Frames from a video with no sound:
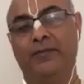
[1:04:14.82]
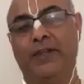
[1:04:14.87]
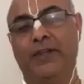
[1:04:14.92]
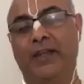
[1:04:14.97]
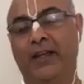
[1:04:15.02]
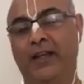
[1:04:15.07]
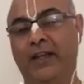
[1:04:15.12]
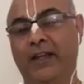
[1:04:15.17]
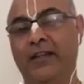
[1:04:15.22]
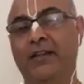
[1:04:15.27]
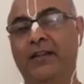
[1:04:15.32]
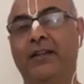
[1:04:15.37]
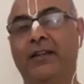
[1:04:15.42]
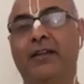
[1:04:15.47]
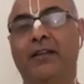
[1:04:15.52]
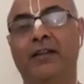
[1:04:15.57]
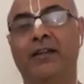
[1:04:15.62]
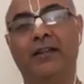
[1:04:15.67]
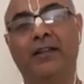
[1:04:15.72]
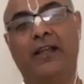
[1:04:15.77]
And
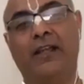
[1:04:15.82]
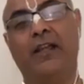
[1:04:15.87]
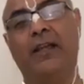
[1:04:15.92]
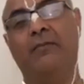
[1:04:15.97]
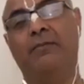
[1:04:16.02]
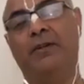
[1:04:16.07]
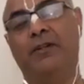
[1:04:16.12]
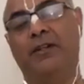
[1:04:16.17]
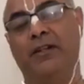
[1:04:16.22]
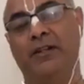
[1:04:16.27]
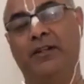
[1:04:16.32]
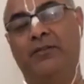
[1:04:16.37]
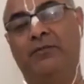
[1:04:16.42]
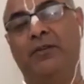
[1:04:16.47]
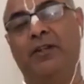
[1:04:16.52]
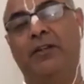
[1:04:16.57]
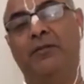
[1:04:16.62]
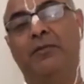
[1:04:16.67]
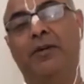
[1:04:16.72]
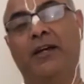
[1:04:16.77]
the capital of
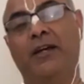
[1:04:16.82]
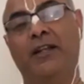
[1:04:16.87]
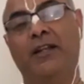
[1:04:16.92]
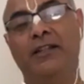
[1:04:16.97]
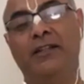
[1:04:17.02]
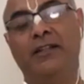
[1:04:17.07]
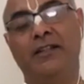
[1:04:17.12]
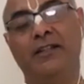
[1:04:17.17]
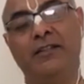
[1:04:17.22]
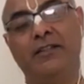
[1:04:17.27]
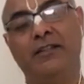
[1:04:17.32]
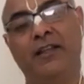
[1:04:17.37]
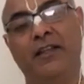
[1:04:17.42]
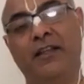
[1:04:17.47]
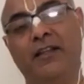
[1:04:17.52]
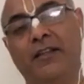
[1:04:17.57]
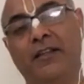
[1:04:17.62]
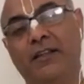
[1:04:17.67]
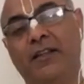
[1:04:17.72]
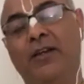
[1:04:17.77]
Bali Maharaj is
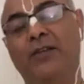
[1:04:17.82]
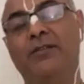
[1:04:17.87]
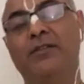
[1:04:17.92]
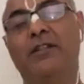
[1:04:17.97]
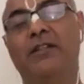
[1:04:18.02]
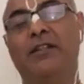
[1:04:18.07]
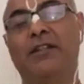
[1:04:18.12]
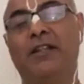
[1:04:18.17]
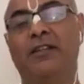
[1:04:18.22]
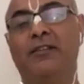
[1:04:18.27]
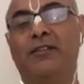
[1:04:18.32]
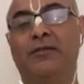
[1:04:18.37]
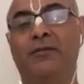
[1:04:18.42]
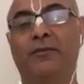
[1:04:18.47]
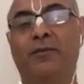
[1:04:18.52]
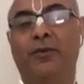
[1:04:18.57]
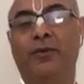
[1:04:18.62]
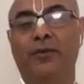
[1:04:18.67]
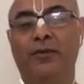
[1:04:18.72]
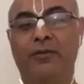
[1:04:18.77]
1,000 times
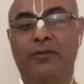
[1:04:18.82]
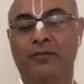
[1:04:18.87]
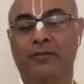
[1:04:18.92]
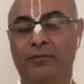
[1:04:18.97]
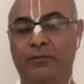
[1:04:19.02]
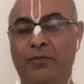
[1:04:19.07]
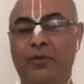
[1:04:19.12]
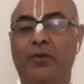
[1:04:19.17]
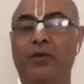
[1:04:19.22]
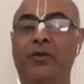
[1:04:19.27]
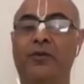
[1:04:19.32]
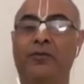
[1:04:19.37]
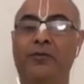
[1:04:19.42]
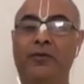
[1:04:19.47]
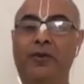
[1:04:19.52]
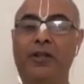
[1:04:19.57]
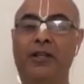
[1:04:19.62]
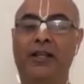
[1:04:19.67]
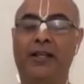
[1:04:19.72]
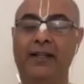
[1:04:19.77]
more
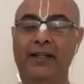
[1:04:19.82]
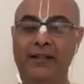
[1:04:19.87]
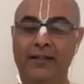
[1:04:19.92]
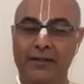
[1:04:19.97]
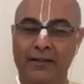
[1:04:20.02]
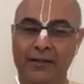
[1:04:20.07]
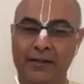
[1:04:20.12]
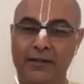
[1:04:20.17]
beautiful than